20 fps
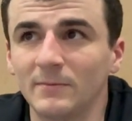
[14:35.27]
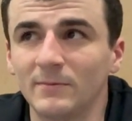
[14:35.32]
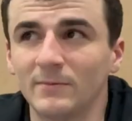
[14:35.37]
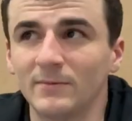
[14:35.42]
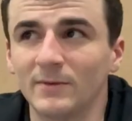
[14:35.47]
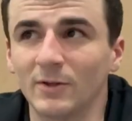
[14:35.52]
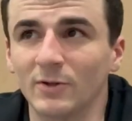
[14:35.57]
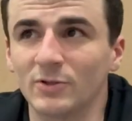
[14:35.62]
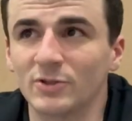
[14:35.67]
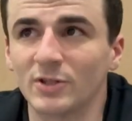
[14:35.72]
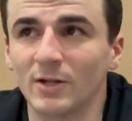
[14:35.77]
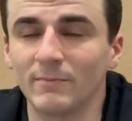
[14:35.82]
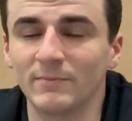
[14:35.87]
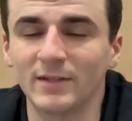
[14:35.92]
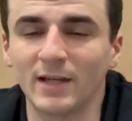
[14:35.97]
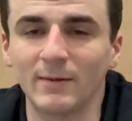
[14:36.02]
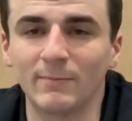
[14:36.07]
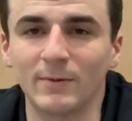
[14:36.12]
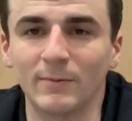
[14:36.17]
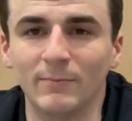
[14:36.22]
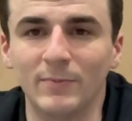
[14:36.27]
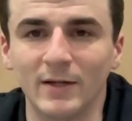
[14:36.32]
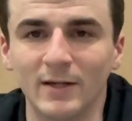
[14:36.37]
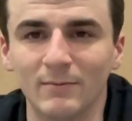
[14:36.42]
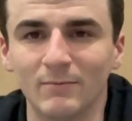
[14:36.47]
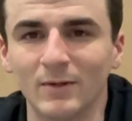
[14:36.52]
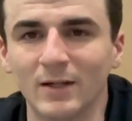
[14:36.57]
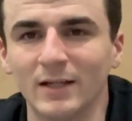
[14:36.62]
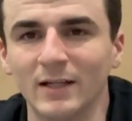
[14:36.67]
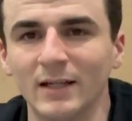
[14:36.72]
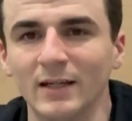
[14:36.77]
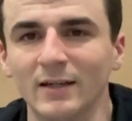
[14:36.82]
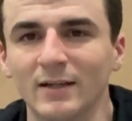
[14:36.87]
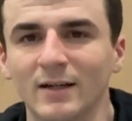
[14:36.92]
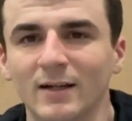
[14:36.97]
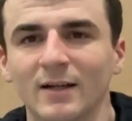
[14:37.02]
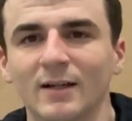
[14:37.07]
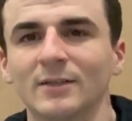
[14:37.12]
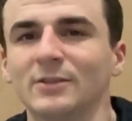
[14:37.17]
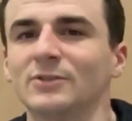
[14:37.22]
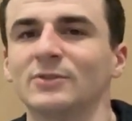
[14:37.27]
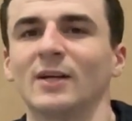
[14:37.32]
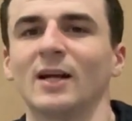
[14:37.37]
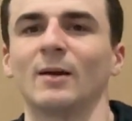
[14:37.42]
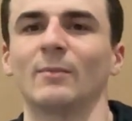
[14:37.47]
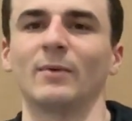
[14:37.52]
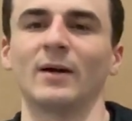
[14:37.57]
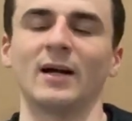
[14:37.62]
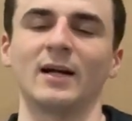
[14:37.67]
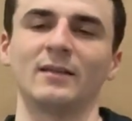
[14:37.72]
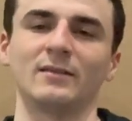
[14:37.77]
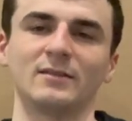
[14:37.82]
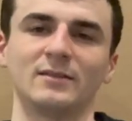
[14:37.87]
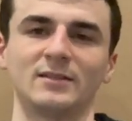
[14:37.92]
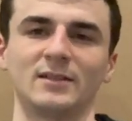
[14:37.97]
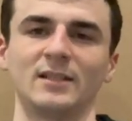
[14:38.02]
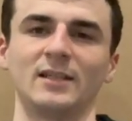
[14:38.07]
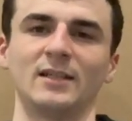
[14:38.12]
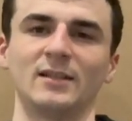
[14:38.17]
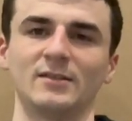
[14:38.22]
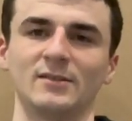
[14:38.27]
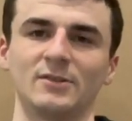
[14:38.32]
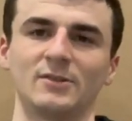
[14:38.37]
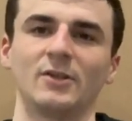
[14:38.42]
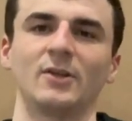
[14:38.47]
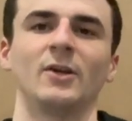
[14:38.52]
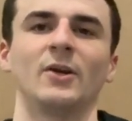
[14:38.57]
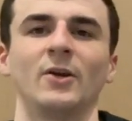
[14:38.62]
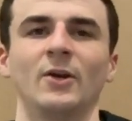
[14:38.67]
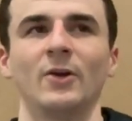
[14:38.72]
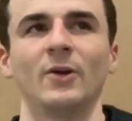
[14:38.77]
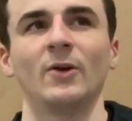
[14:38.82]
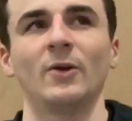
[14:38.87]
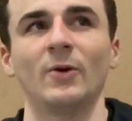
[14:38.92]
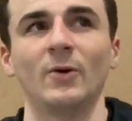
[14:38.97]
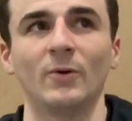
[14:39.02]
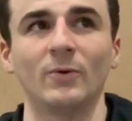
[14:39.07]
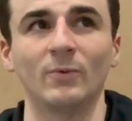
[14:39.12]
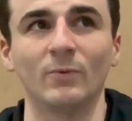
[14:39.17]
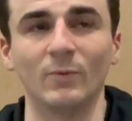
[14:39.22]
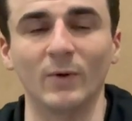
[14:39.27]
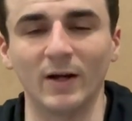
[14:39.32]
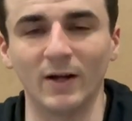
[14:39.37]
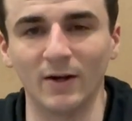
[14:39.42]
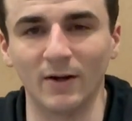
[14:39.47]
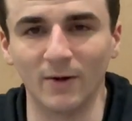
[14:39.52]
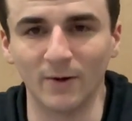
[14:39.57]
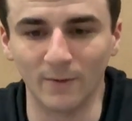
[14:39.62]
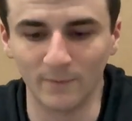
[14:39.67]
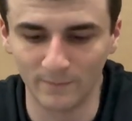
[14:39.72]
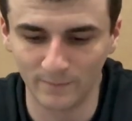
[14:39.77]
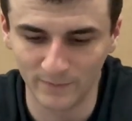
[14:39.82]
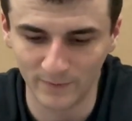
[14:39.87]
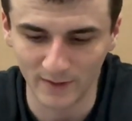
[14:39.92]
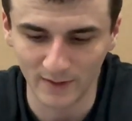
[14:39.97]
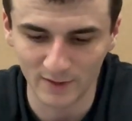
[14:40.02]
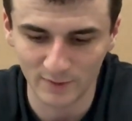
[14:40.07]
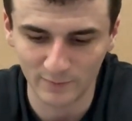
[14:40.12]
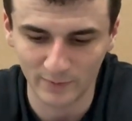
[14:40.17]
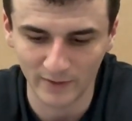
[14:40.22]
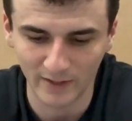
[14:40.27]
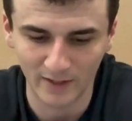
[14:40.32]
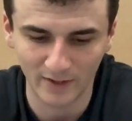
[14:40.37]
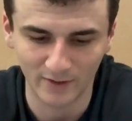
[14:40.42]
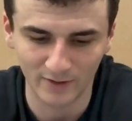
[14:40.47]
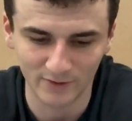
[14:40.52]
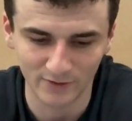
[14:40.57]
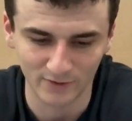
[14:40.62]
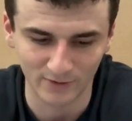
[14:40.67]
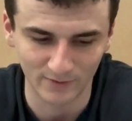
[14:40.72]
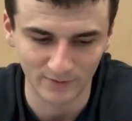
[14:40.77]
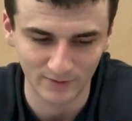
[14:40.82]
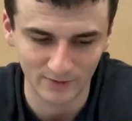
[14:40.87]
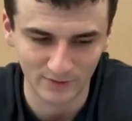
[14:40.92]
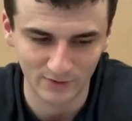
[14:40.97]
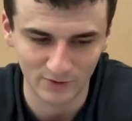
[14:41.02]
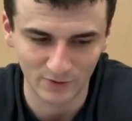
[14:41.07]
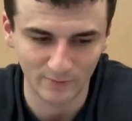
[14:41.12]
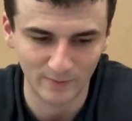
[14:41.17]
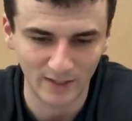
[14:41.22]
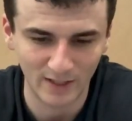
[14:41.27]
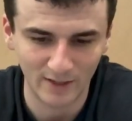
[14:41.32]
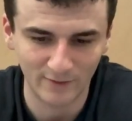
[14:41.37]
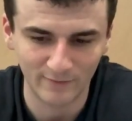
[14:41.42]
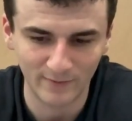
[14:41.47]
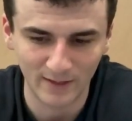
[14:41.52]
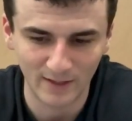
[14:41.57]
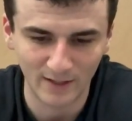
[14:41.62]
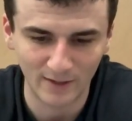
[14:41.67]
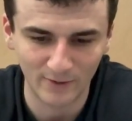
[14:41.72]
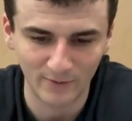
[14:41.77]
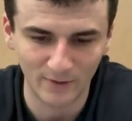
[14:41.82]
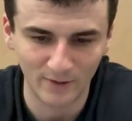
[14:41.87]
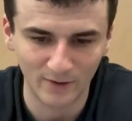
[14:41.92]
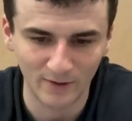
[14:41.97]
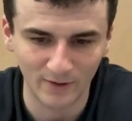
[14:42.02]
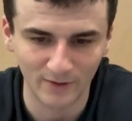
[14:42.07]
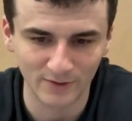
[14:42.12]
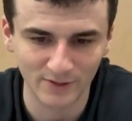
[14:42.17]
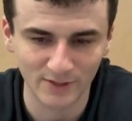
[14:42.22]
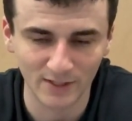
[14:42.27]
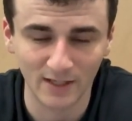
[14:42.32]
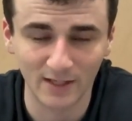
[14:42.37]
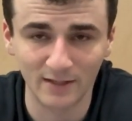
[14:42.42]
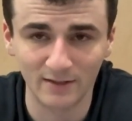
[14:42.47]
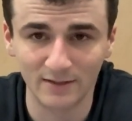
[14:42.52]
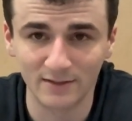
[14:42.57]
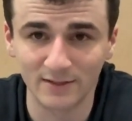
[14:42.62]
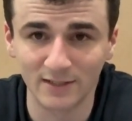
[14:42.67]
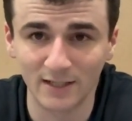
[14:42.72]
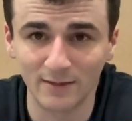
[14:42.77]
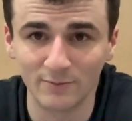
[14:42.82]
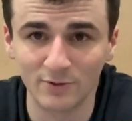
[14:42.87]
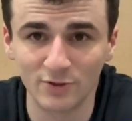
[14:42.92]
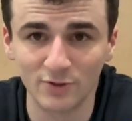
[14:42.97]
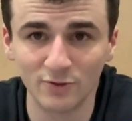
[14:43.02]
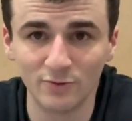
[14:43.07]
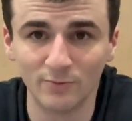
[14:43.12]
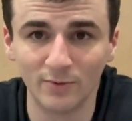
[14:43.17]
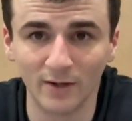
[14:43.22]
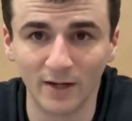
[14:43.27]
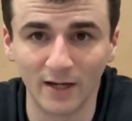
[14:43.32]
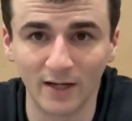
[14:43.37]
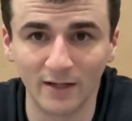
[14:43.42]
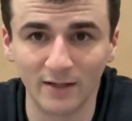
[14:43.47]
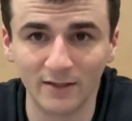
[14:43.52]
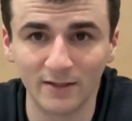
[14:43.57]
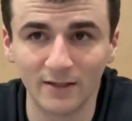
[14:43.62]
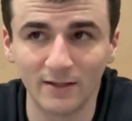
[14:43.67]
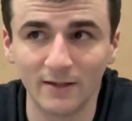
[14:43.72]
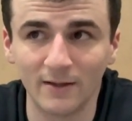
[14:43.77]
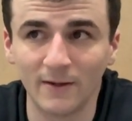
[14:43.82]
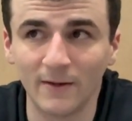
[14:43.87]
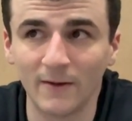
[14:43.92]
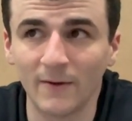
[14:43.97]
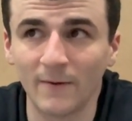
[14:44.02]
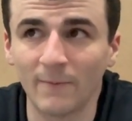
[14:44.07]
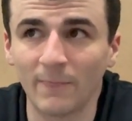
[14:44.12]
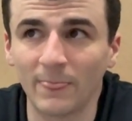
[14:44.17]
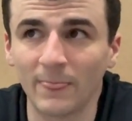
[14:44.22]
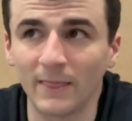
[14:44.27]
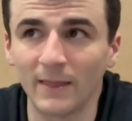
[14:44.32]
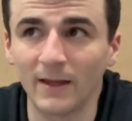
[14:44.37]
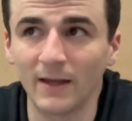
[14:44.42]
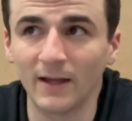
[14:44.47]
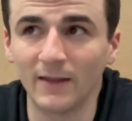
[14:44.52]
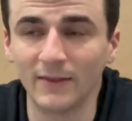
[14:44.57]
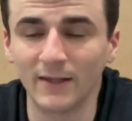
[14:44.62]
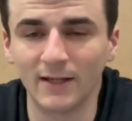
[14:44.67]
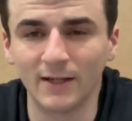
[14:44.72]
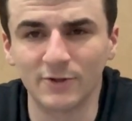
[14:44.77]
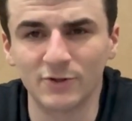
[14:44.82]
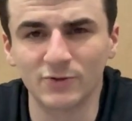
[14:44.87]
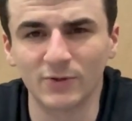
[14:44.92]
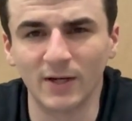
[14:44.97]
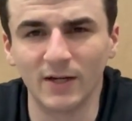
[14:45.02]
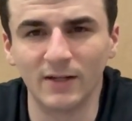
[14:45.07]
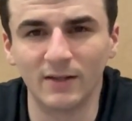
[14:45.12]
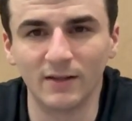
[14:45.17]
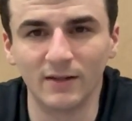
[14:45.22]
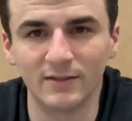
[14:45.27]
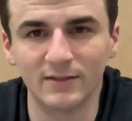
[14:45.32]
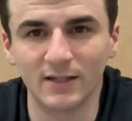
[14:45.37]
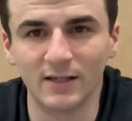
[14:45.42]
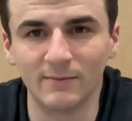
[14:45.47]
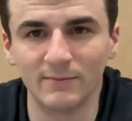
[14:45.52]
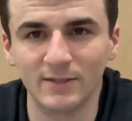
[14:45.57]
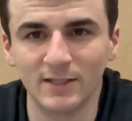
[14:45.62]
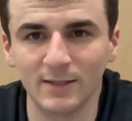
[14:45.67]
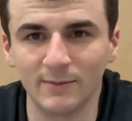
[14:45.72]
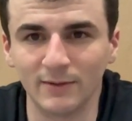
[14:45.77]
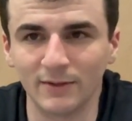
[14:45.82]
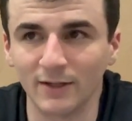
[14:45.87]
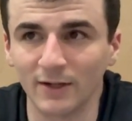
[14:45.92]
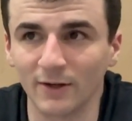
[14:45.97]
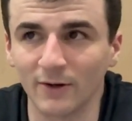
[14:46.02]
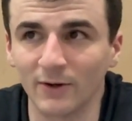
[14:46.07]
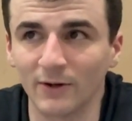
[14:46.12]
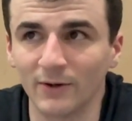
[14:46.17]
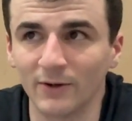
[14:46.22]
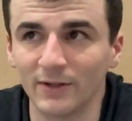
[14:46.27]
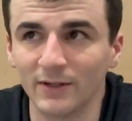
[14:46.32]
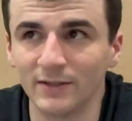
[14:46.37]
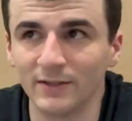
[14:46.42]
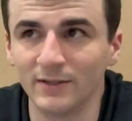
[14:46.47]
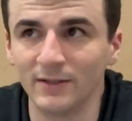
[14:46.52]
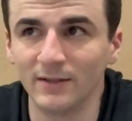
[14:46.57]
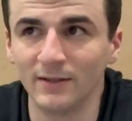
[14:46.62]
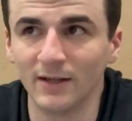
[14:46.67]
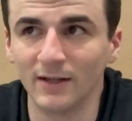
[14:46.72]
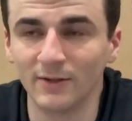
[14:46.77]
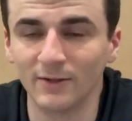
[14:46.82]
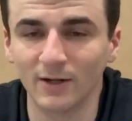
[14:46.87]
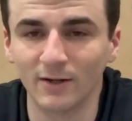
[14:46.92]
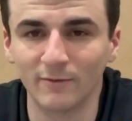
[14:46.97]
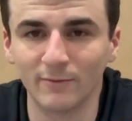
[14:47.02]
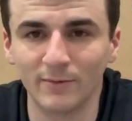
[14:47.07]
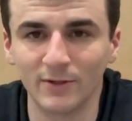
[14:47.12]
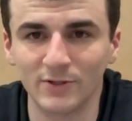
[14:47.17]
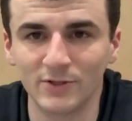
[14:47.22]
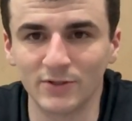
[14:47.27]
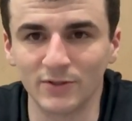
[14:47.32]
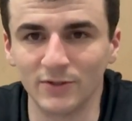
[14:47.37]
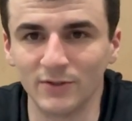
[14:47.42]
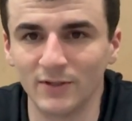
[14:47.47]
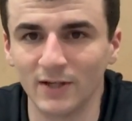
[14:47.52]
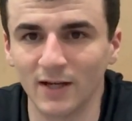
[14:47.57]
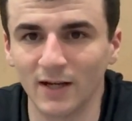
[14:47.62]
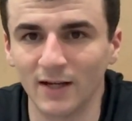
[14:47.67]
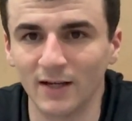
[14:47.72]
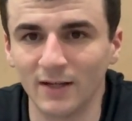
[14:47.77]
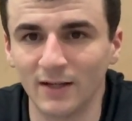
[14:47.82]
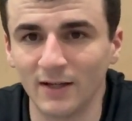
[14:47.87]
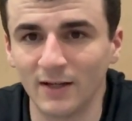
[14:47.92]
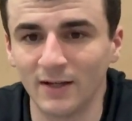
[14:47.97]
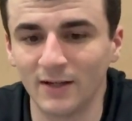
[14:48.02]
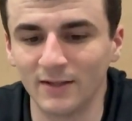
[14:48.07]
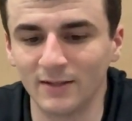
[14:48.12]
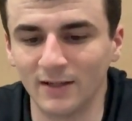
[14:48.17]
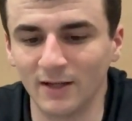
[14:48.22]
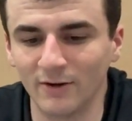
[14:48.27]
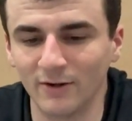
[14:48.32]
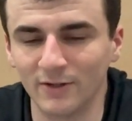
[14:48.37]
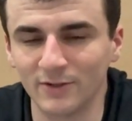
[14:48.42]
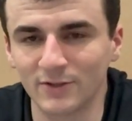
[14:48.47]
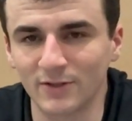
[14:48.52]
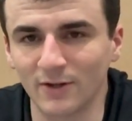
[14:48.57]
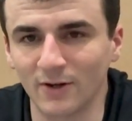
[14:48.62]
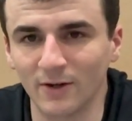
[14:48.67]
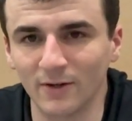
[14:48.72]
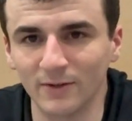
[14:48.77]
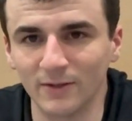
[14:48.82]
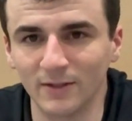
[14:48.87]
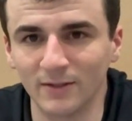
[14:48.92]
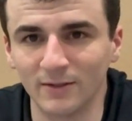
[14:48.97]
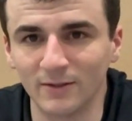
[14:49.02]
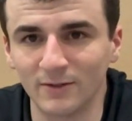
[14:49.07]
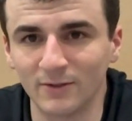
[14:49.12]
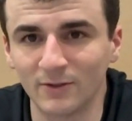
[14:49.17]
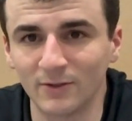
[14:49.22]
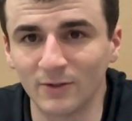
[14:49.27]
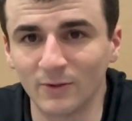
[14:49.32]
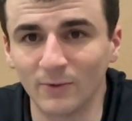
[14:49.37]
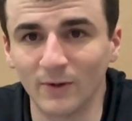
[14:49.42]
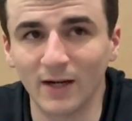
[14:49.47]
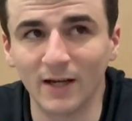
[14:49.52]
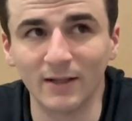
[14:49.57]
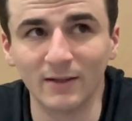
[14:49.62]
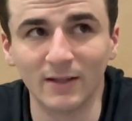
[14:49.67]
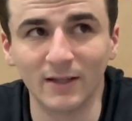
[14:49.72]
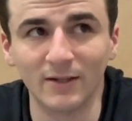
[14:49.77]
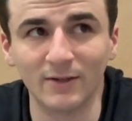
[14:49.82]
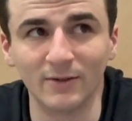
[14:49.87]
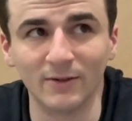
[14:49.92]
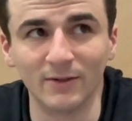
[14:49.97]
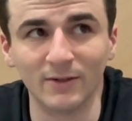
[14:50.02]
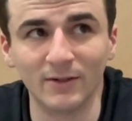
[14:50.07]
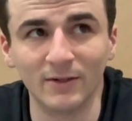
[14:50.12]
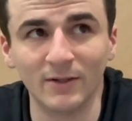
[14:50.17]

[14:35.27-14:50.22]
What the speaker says: there's some type of big money contract behind the scenes where these players so many of them now are signed to the same shoe brand, and they get traded to the same team. You got Harden and Donovan Mitchell. You got Darius Garland, Kawhi Leonard,